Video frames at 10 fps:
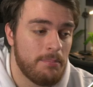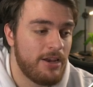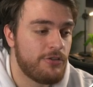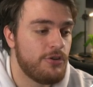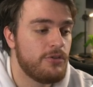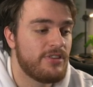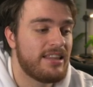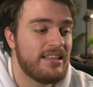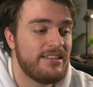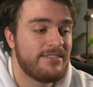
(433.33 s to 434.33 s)
make sure you
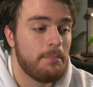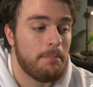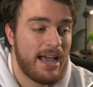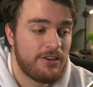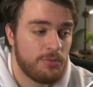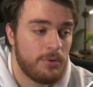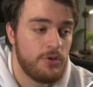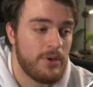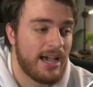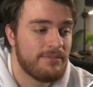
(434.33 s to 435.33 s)
set these to match what
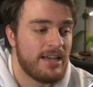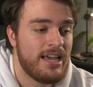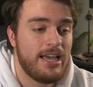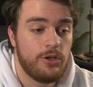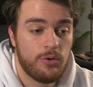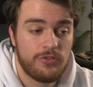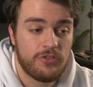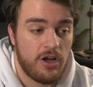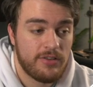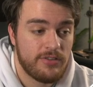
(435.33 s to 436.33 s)
you have in your
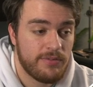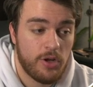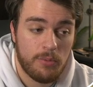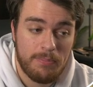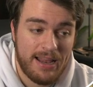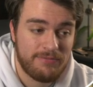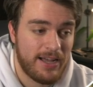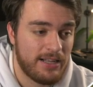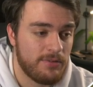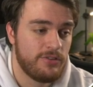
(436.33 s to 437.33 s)
start server.bat
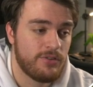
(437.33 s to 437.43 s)
file.